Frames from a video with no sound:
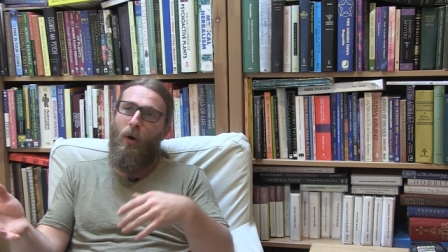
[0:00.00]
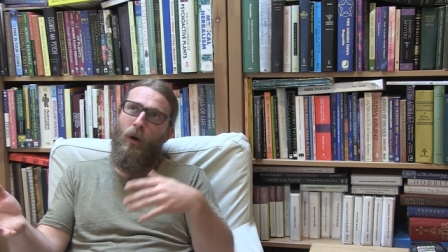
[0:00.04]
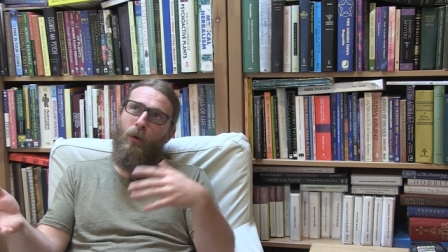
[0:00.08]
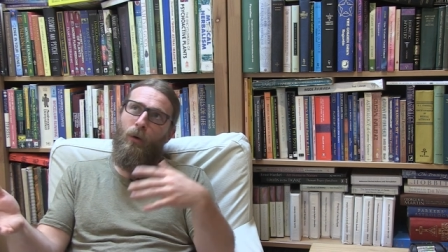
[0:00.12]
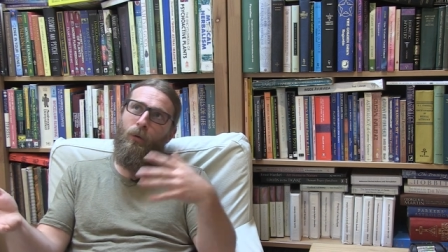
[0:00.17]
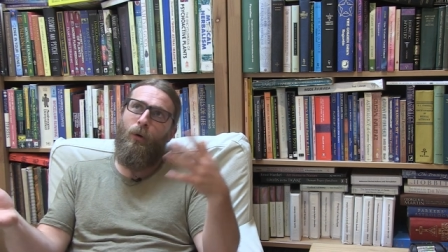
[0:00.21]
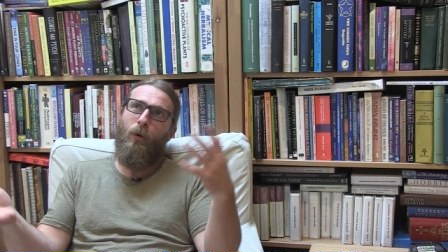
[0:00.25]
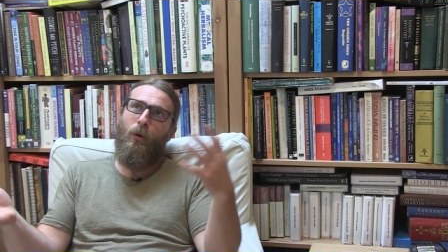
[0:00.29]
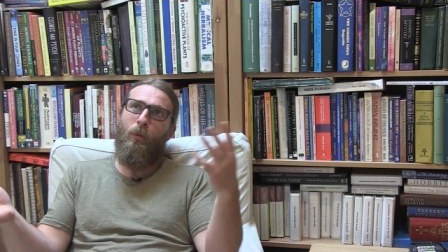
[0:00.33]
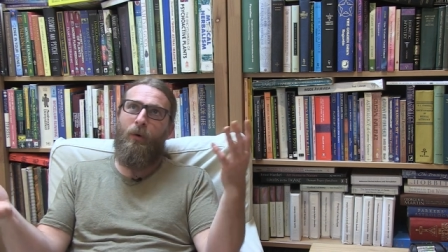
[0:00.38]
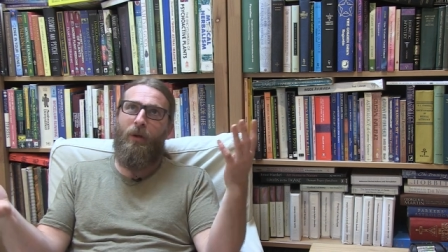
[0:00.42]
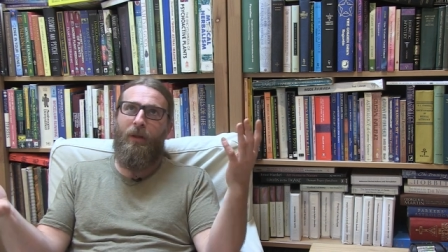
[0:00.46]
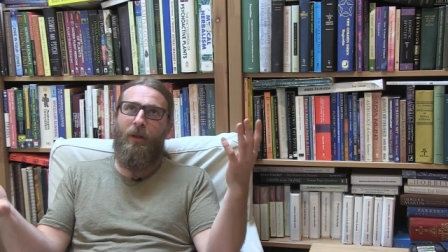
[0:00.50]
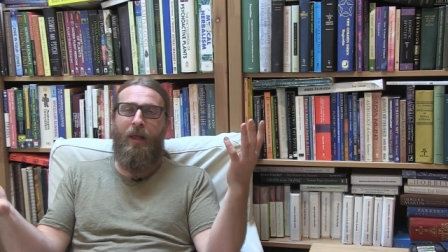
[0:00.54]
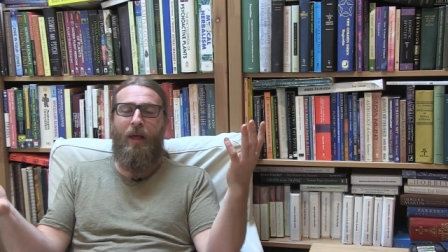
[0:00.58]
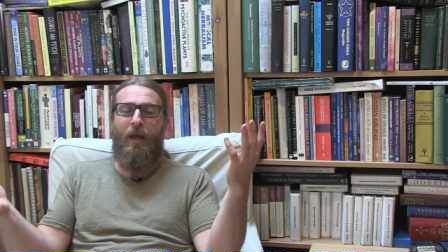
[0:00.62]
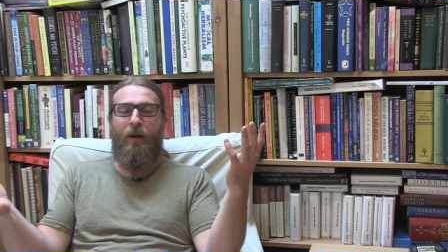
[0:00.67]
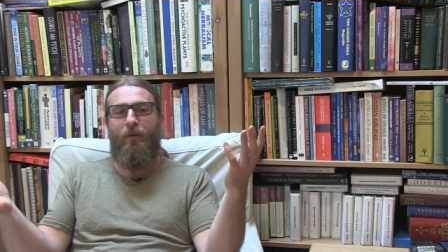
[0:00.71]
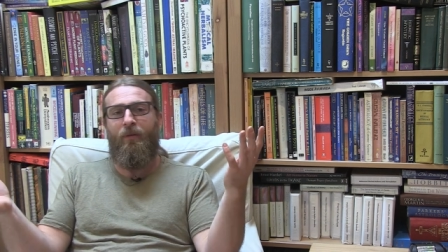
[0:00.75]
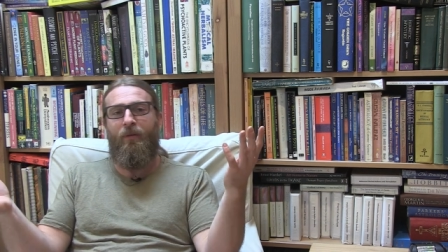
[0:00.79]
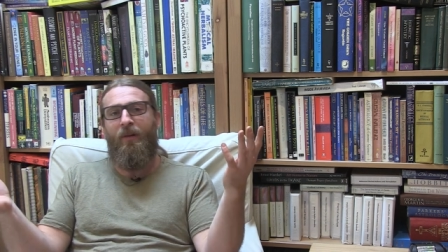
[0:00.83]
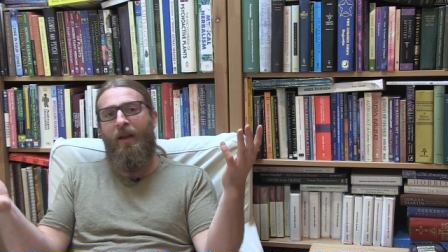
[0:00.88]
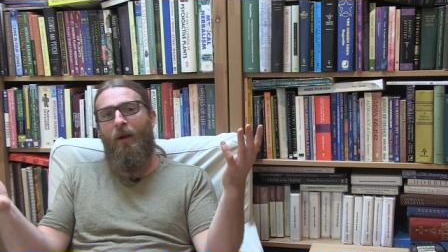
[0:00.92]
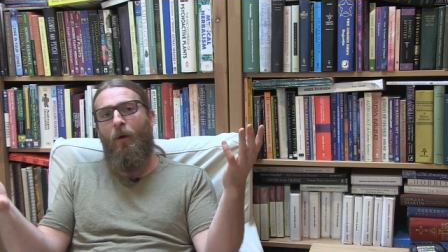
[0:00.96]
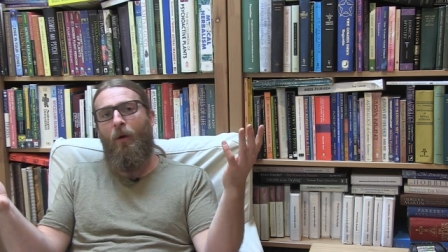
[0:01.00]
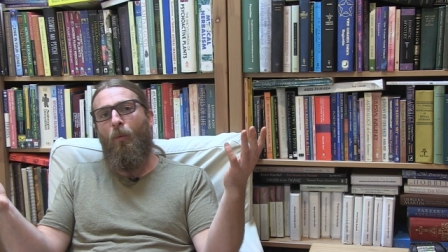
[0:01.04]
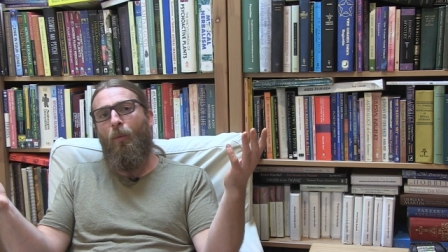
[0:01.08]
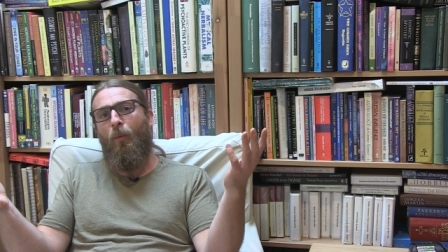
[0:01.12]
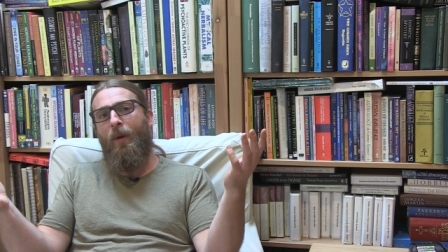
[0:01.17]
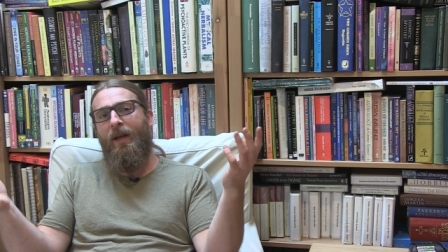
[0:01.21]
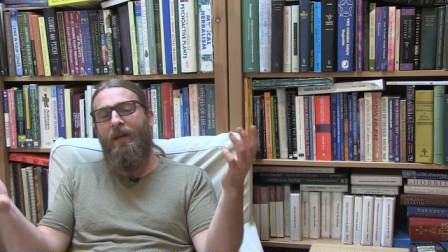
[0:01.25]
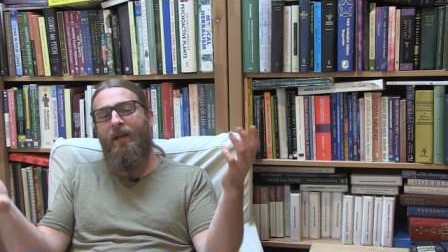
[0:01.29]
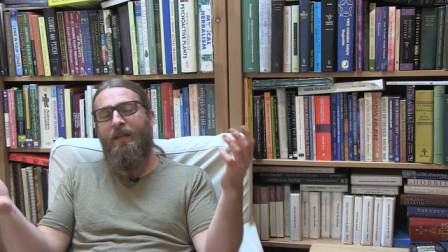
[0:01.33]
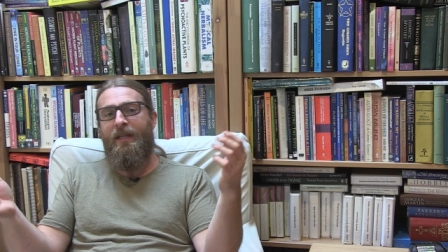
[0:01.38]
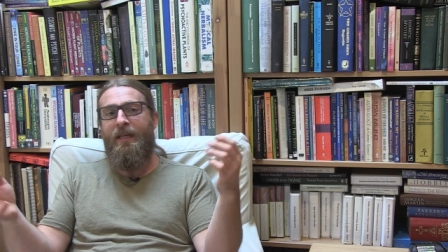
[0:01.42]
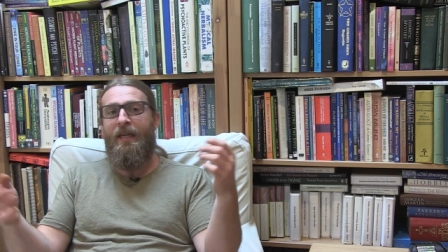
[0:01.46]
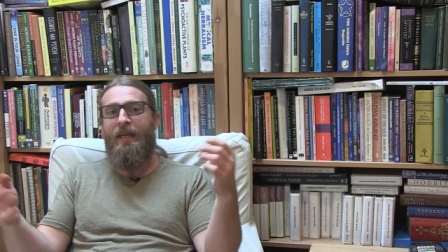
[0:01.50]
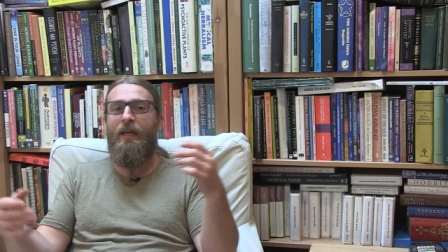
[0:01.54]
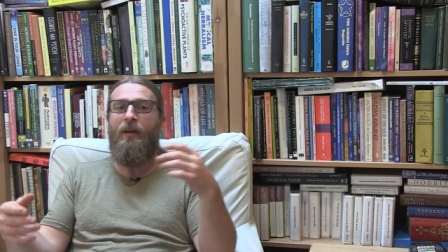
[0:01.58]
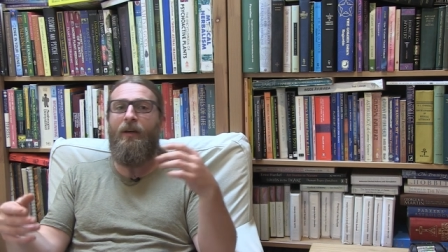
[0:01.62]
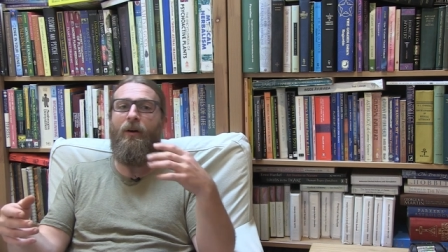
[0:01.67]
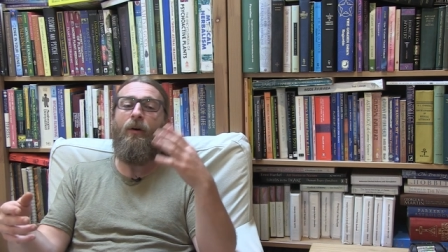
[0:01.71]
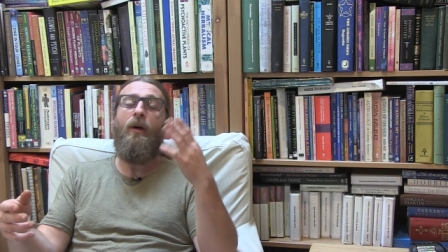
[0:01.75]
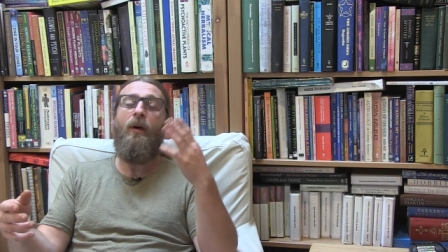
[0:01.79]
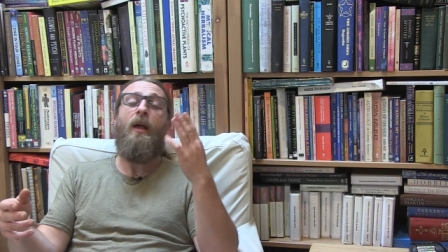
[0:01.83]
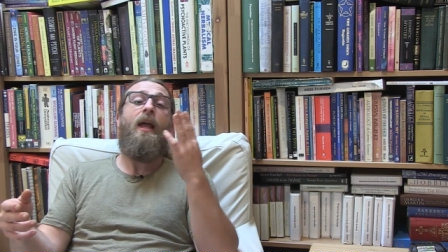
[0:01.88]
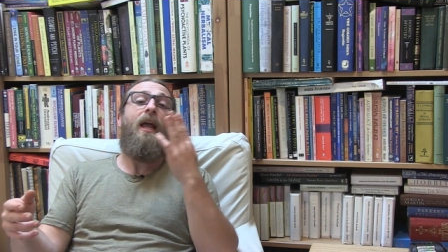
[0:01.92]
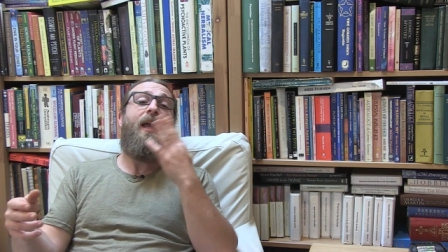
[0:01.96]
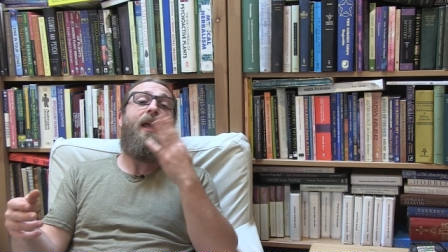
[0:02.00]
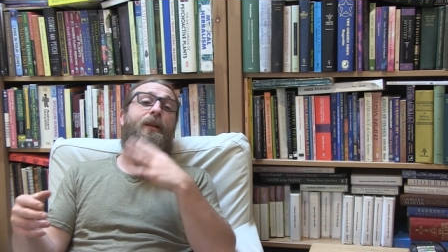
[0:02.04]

oh, normally that'll take a week to heal,